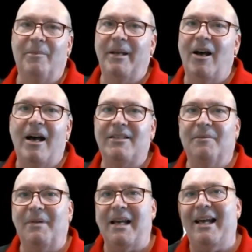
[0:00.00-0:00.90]
to be
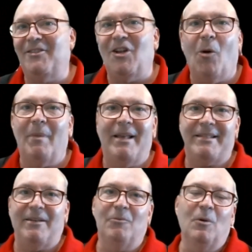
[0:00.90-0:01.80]
awesome, guys. Don't miss
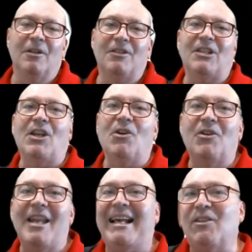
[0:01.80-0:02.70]
it. And we'll see you
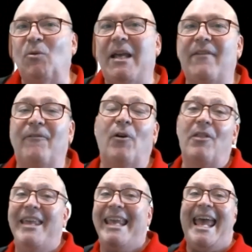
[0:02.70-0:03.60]
next week for
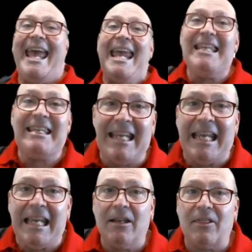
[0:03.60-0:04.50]
the
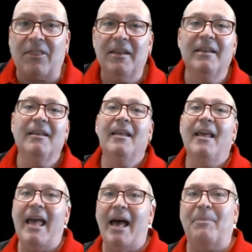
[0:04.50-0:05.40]
18th
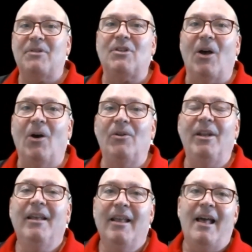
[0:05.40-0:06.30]
episode
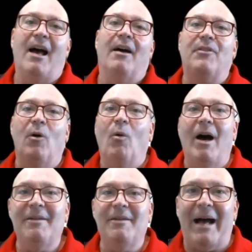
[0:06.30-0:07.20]
of the
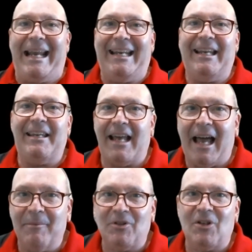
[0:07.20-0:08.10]
One Bite at a
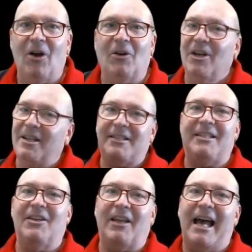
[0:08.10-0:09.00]
Time show. Good to
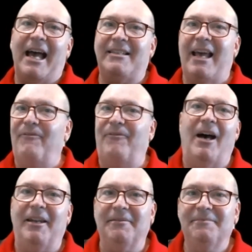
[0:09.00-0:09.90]
see you guys. Have fun.